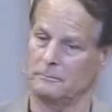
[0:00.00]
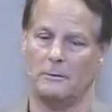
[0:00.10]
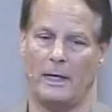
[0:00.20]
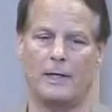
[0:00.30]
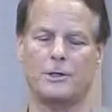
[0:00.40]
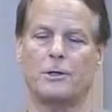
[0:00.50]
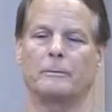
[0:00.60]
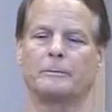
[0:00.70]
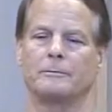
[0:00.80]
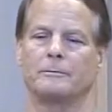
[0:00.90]
Answer,
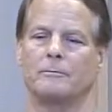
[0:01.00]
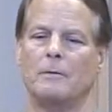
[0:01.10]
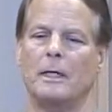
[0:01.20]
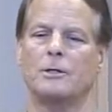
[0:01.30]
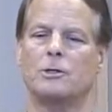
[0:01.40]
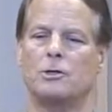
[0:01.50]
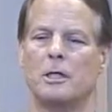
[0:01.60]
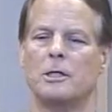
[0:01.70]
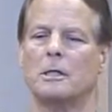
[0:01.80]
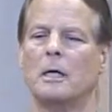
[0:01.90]
it's
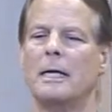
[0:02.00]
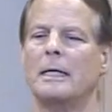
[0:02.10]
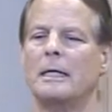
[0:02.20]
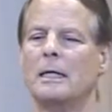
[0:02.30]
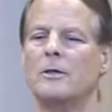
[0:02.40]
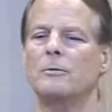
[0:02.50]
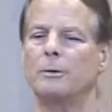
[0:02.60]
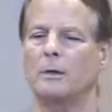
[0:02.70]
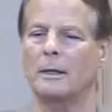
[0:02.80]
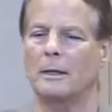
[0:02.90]
just like any other
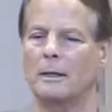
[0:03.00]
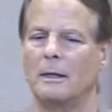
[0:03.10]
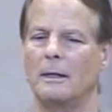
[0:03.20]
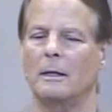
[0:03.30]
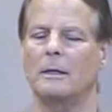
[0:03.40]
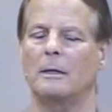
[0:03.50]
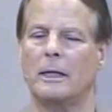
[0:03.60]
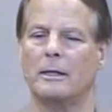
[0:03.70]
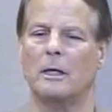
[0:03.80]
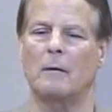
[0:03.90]
book,
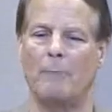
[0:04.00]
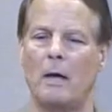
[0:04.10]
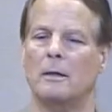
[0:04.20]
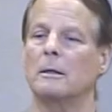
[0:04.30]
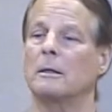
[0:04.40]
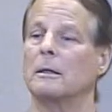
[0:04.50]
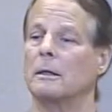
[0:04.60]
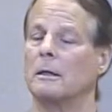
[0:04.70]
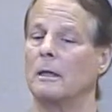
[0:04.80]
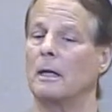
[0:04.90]
about
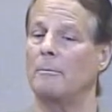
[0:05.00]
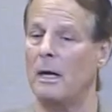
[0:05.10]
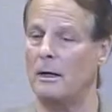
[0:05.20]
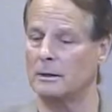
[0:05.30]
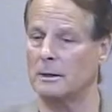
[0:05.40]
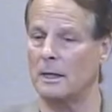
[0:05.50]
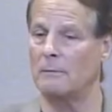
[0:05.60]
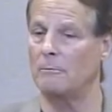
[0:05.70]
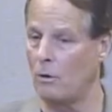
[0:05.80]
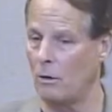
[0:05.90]

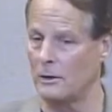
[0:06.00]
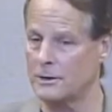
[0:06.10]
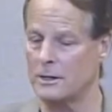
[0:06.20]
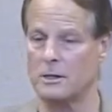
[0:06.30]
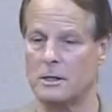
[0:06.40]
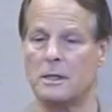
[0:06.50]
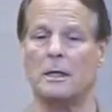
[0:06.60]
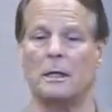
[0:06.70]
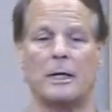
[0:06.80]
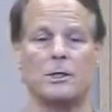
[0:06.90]
morals. It's just a
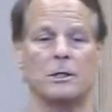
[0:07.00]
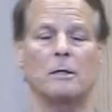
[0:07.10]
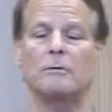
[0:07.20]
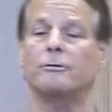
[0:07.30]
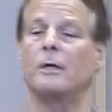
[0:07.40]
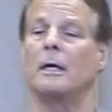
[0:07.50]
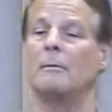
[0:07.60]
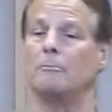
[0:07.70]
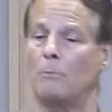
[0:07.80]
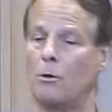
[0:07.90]
collection of
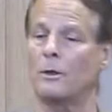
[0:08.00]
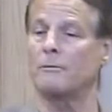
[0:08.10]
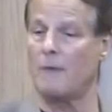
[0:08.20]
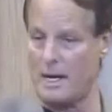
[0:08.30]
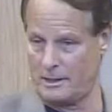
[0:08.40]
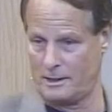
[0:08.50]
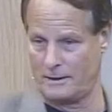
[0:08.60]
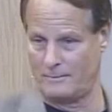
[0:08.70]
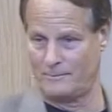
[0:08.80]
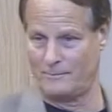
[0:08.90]
moral advice.
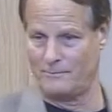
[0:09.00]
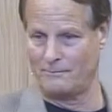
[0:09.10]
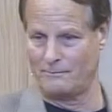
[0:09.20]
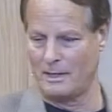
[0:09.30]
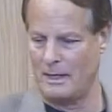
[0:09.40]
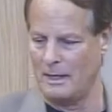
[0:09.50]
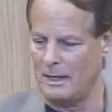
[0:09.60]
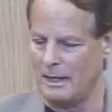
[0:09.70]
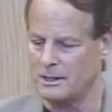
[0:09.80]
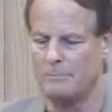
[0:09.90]

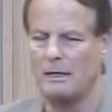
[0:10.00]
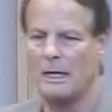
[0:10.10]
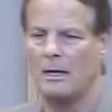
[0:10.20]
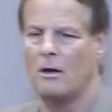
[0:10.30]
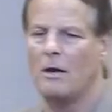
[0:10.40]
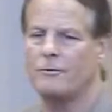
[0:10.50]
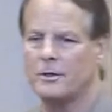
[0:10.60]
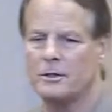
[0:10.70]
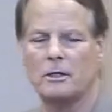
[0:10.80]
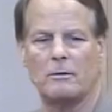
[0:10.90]
I said, may I offer
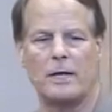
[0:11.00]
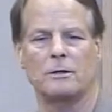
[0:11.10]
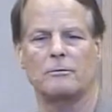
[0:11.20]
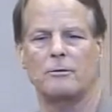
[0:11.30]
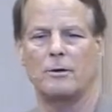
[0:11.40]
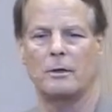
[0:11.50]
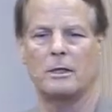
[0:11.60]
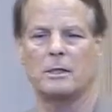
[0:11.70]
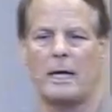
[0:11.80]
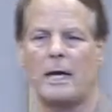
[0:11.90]
this correction for you?
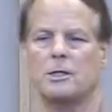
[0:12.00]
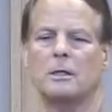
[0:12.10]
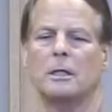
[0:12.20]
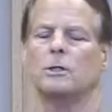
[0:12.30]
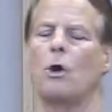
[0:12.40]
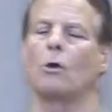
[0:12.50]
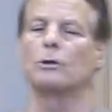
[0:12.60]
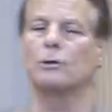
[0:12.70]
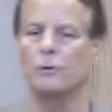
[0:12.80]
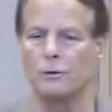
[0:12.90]
It's actually total
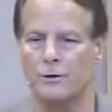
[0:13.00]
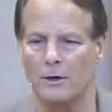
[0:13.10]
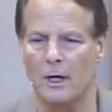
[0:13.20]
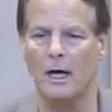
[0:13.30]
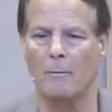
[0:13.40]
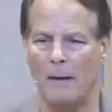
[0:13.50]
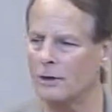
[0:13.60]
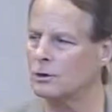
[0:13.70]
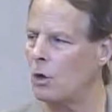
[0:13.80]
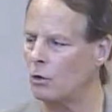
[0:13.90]
truth
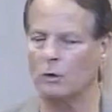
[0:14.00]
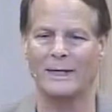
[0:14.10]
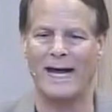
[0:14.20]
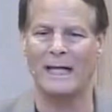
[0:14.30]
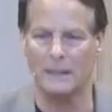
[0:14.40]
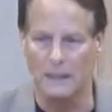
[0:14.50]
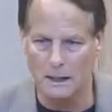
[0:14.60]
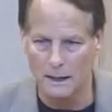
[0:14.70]
about total reality.